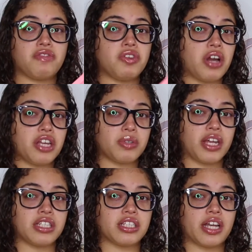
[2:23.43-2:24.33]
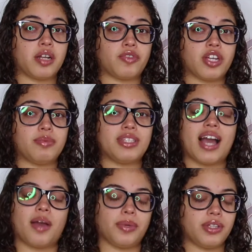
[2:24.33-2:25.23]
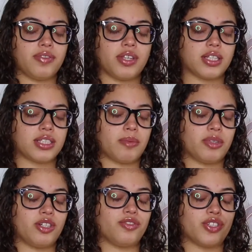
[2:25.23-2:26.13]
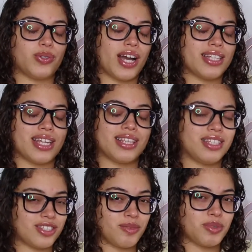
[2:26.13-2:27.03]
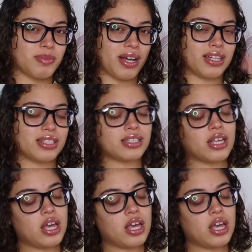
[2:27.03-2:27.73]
If you guys would like to sign up for Ipsy, I will leave the link down below for you guys in the description box.